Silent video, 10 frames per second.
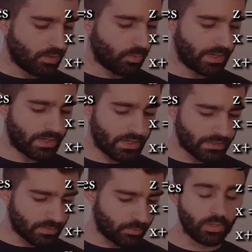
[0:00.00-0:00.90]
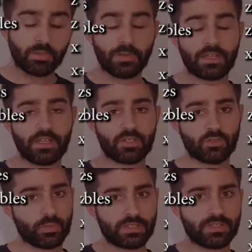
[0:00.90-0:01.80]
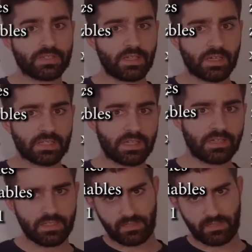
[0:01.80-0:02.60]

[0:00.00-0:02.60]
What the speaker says: We got multiplication, which is the star sign,